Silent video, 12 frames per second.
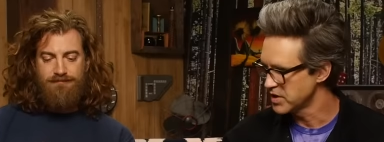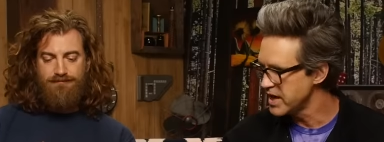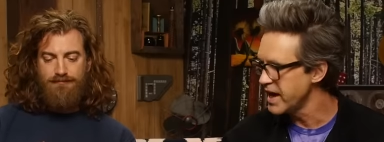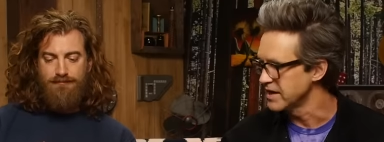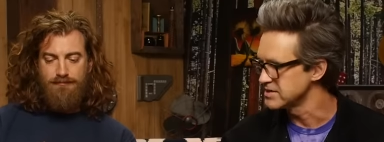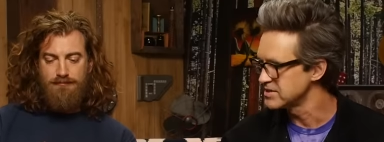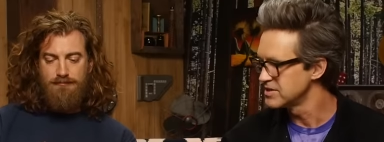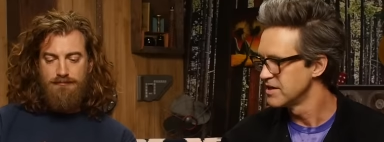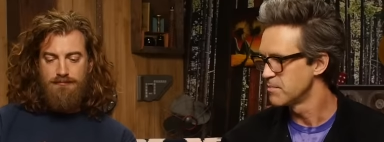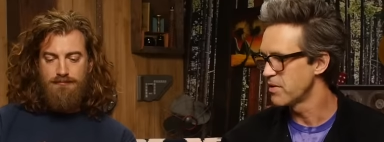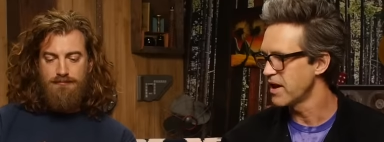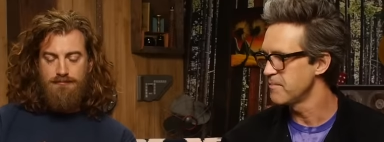Speaker 1: Yes,
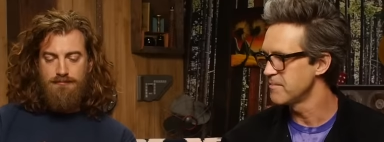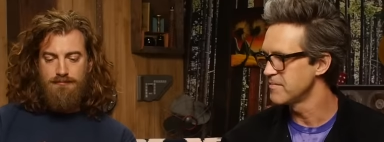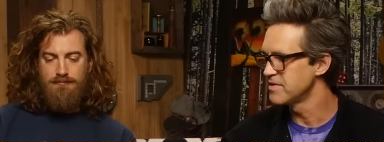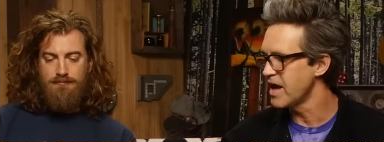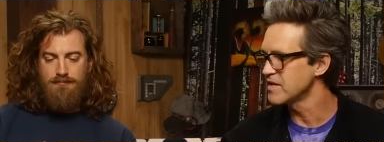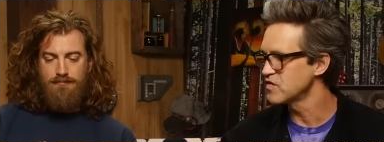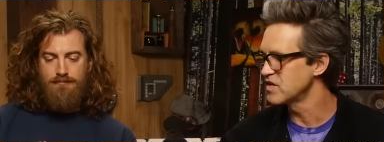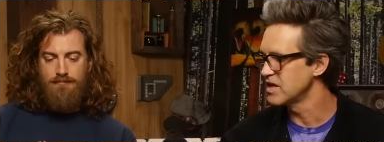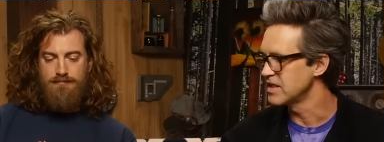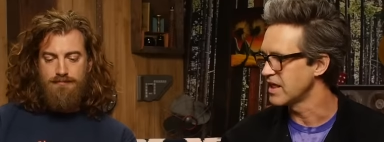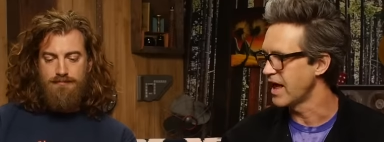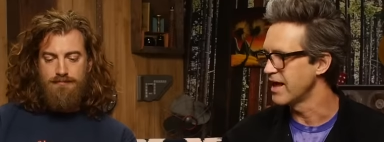but I'm not
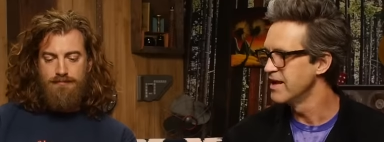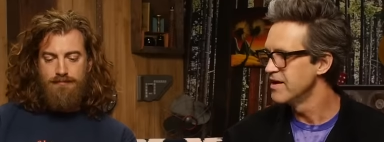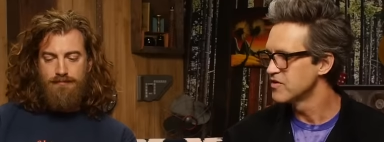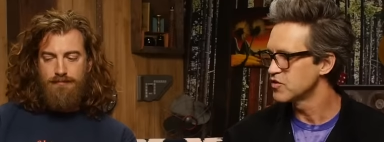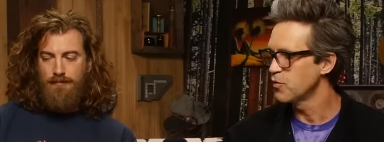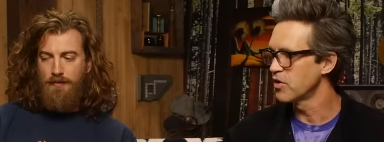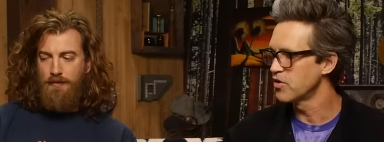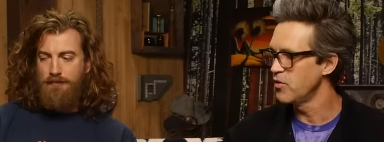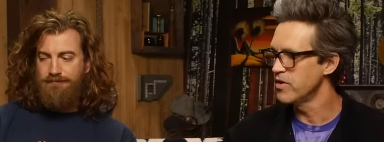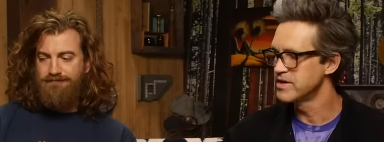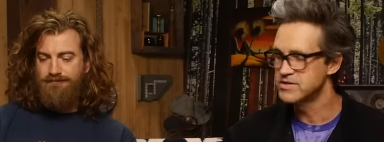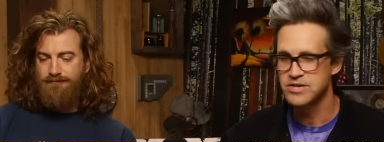seeing that. So we're
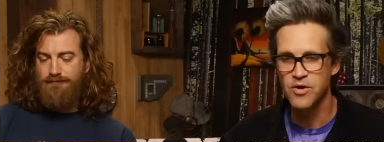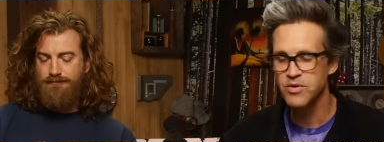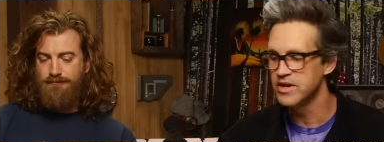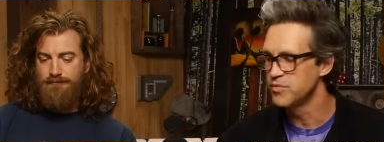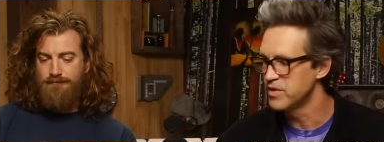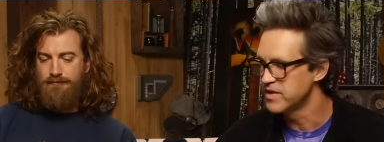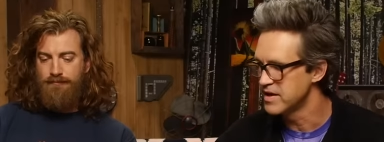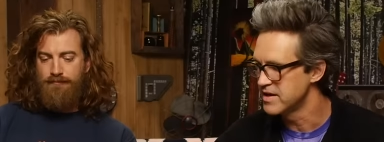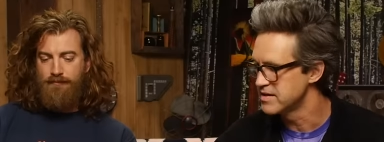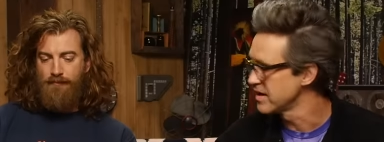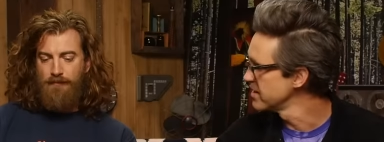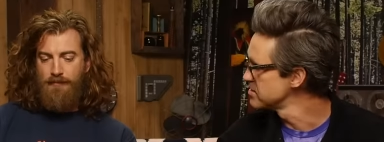going totally with the
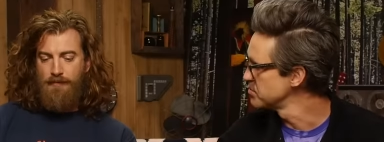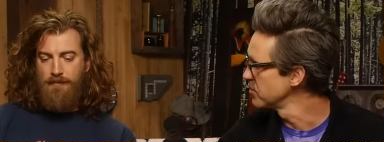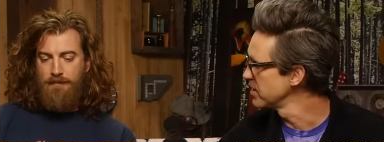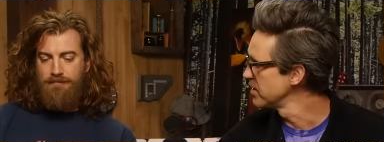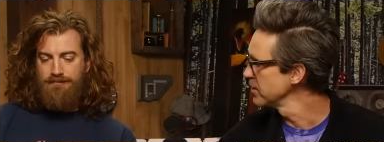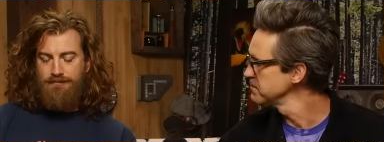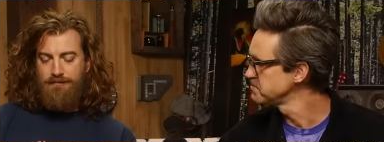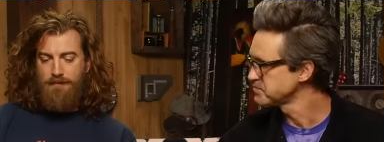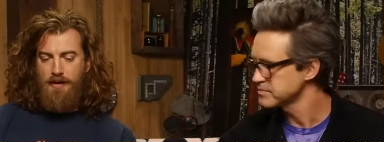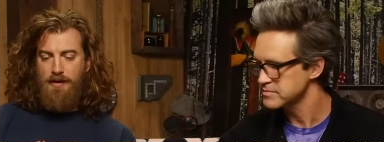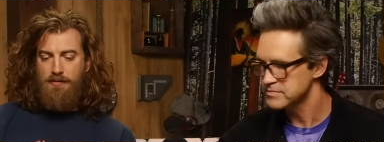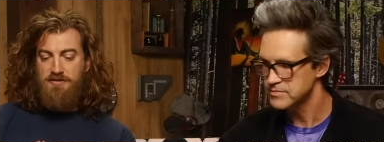intangible here.
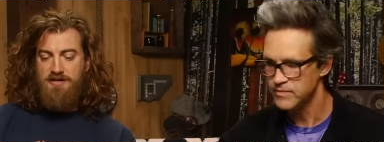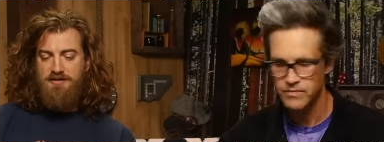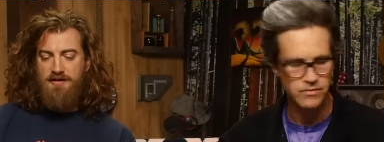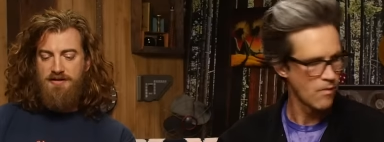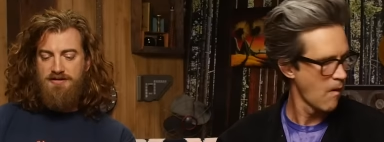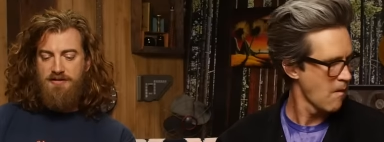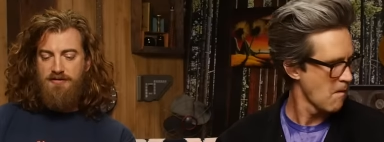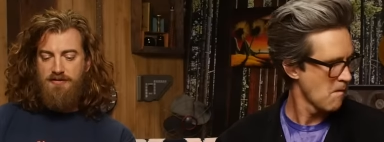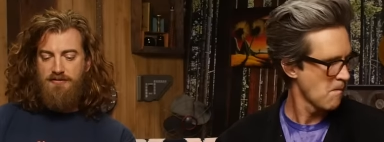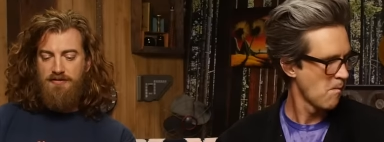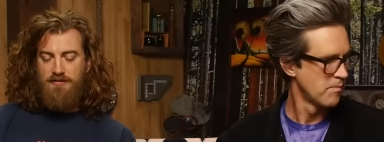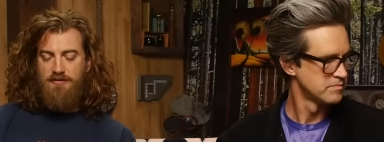
Speaker 2: Yeah, which I think is the
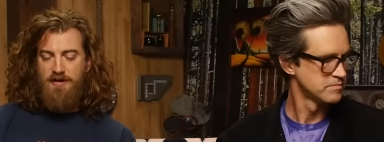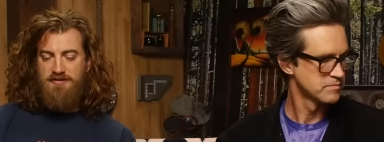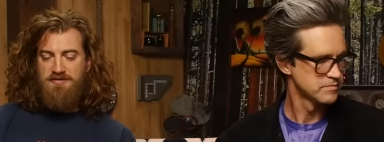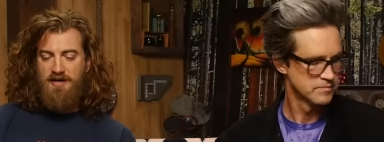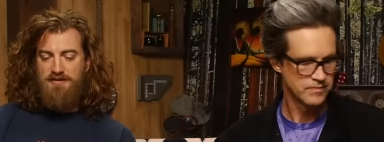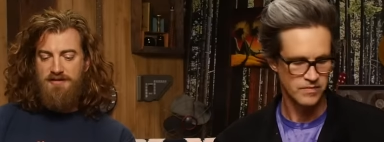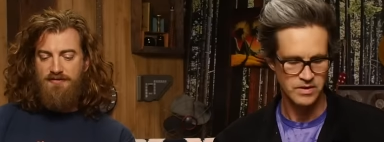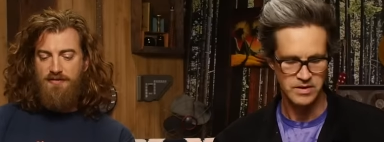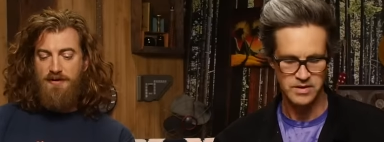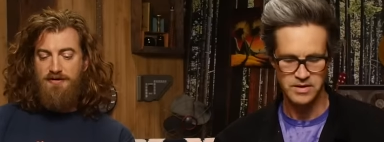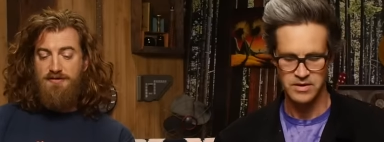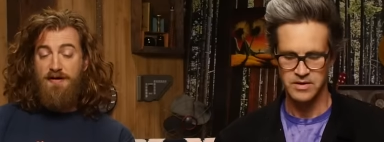correct scientific
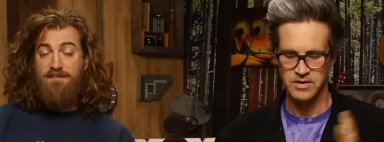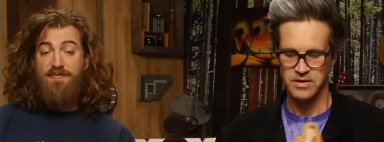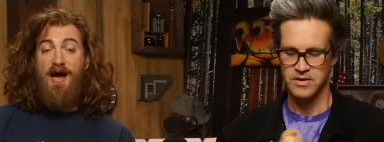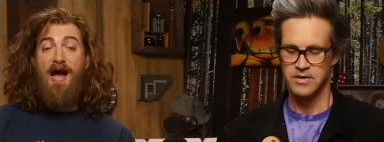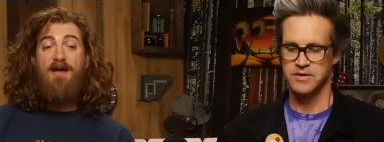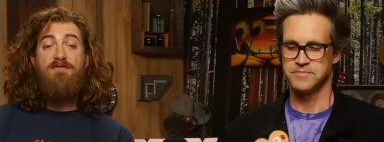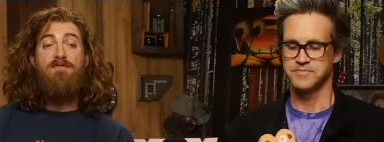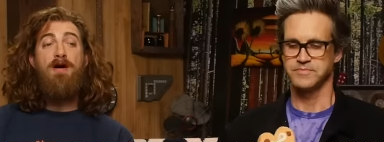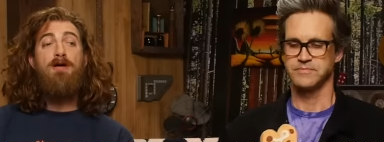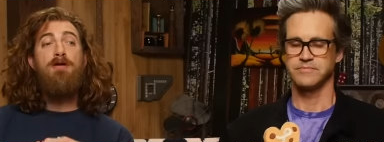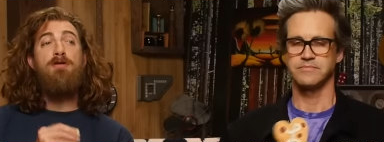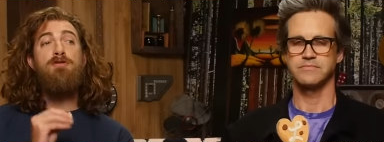way to do it. I
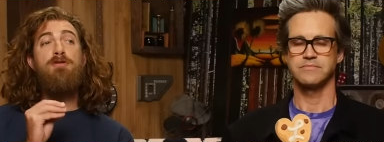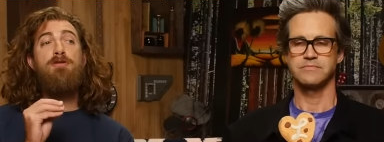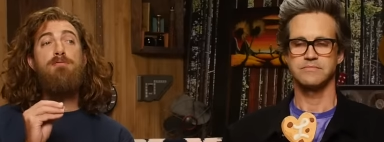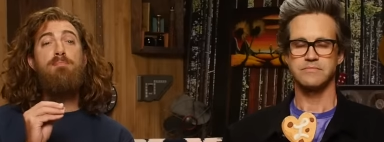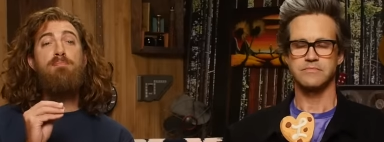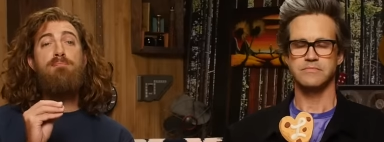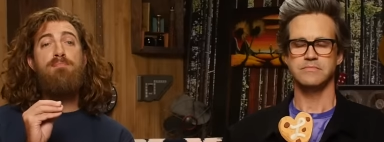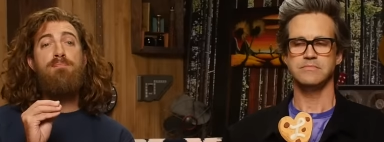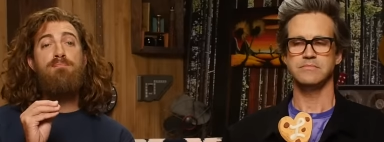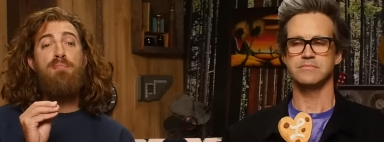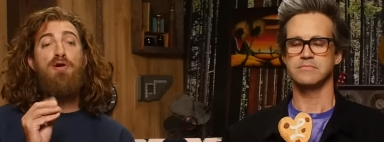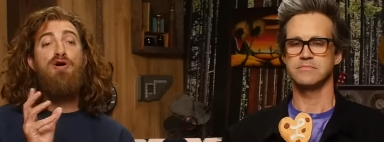felt a little
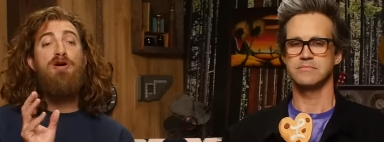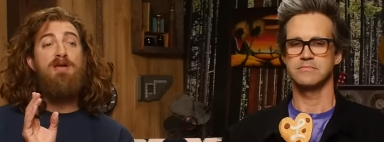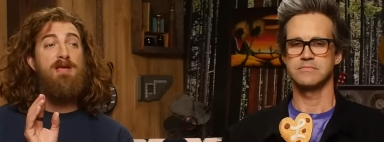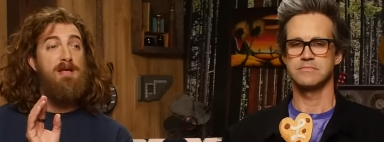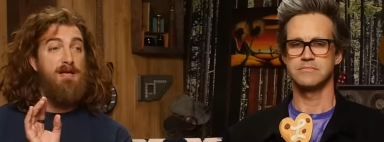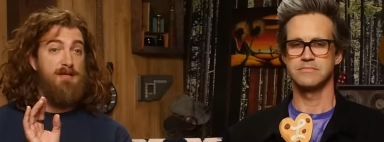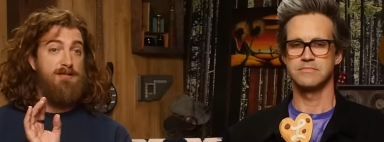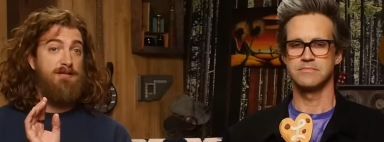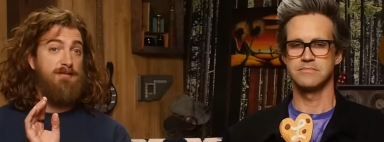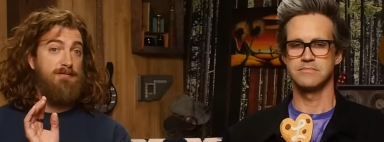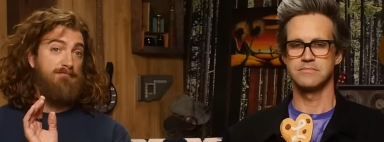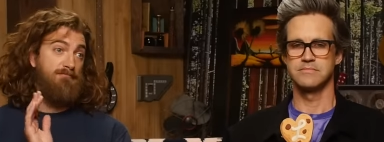
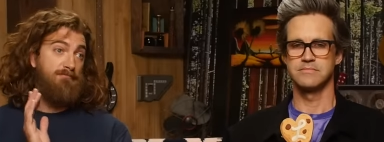perkiness,